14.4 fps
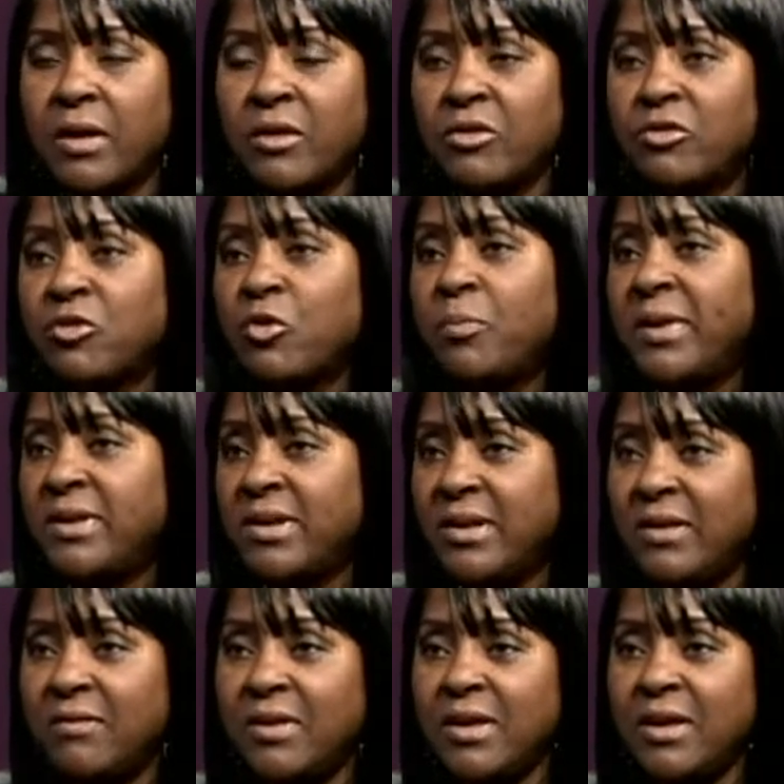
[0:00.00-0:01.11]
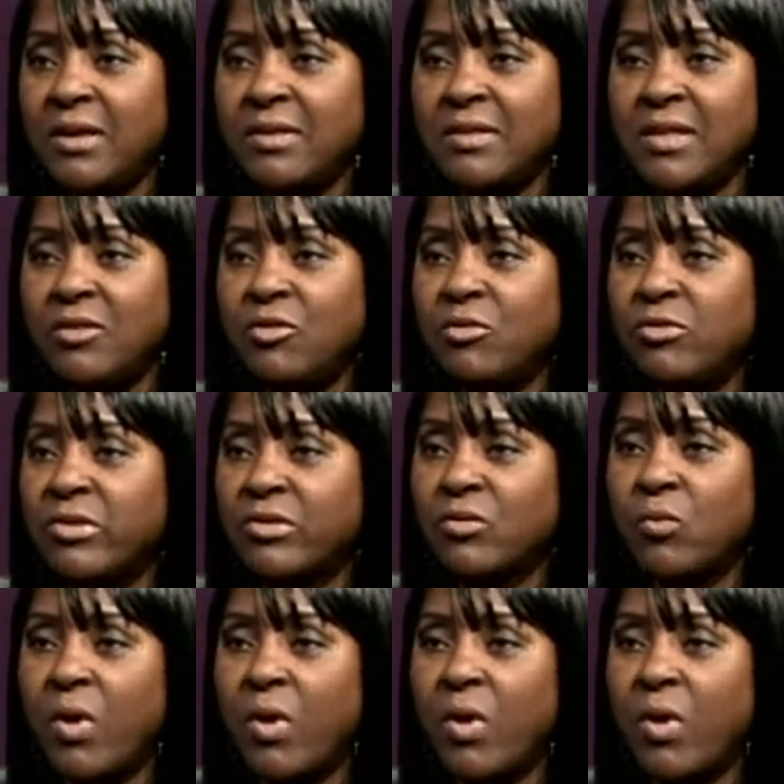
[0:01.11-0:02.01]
stupid TV that you just